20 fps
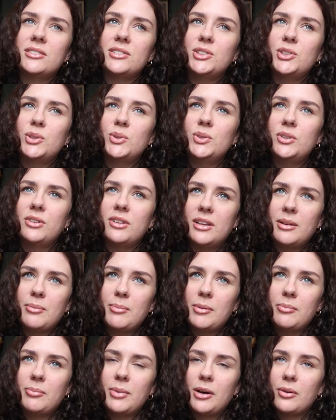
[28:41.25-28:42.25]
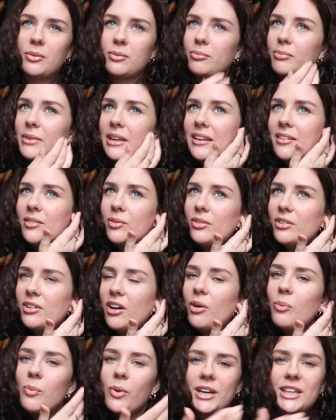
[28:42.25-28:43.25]
told them about me
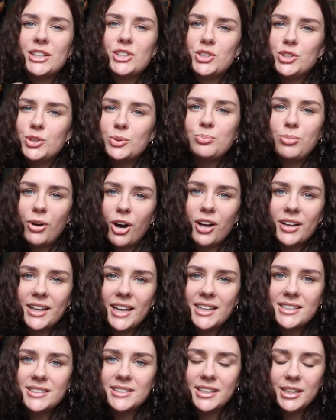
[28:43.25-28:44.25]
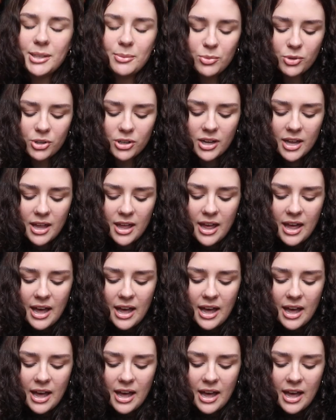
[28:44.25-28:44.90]
not wanting to do podcasts anymore.